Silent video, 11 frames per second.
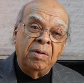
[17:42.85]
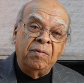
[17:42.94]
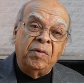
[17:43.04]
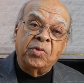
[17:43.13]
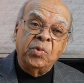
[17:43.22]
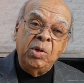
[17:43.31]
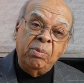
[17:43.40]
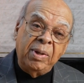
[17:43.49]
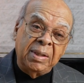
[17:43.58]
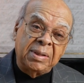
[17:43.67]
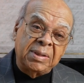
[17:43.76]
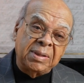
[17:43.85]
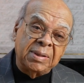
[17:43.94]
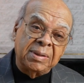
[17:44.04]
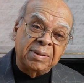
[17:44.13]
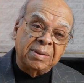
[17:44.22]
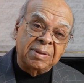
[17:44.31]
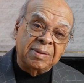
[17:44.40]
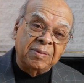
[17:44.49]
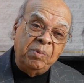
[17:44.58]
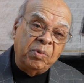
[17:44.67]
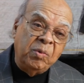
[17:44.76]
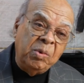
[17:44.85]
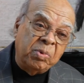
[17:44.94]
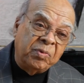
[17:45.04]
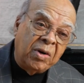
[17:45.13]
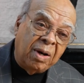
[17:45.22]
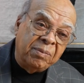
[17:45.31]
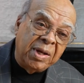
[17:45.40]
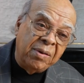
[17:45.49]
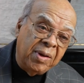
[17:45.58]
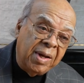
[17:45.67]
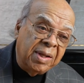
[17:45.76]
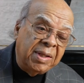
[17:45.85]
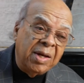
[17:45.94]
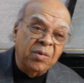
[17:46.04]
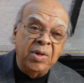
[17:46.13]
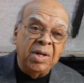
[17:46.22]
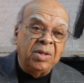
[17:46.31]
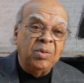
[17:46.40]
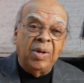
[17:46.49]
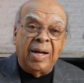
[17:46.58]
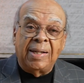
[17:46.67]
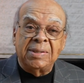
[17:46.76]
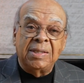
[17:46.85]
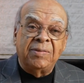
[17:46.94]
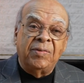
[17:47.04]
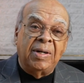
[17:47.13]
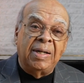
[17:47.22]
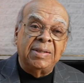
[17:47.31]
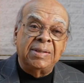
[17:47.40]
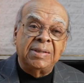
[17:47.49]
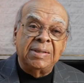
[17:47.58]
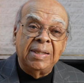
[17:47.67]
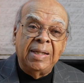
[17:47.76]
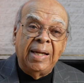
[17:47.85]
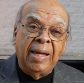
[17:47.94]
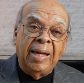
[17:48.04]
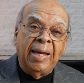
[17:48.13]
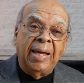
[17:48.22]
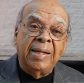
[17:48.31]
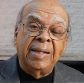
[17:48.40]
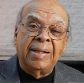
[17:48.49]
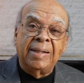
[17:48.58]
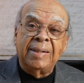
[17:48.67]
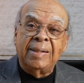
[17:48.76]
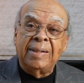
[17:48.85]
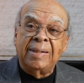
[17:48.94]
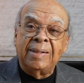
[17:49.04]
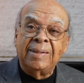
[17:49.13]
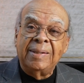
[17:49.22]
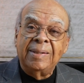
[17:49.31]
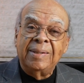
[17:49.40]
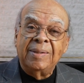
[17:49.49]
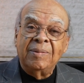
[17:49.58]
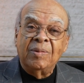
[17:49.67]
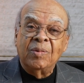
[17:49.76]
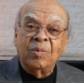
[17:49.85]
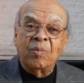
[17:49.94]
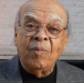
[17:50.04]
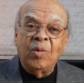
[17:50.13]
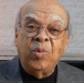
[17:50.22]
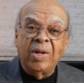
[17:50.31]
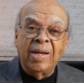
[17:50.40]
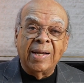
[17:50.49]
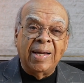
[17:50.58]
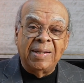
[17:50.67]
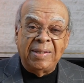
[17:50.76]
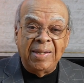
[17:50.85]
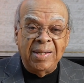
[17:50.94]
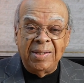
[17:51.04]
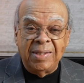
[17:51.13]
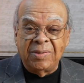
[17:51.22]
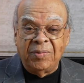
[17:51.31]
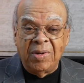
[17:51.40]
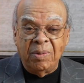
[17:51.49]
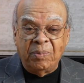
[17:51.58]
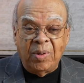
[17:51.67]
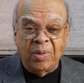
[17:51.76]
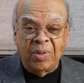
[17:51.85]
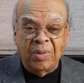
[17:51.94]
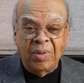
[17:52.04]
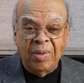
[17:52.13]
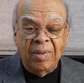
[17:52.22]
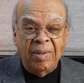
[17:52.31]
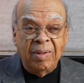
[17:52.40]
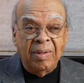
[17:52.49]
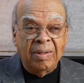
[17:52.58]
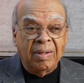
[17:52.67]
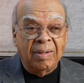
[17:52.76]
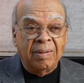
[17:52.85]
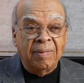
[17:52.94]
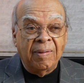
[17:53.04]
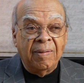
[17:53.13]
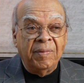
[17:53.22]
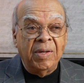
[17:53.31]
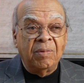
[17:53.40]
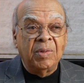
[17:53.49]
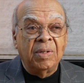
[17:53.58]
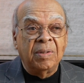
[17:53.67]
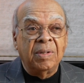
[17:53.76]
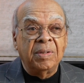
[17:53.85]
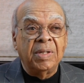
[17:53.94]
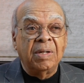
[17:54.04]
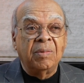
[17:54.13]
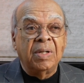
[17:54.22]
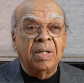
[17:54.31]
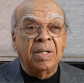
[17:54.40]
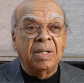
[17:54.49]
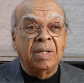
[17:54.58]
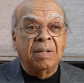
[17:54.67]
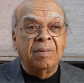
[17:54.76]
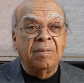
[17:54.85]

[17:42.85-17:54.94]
for three months. Ooh we we performed. They they rented two houses for us, and uh, uh, what I got to tell you this is very important. Uh, there were there were uh,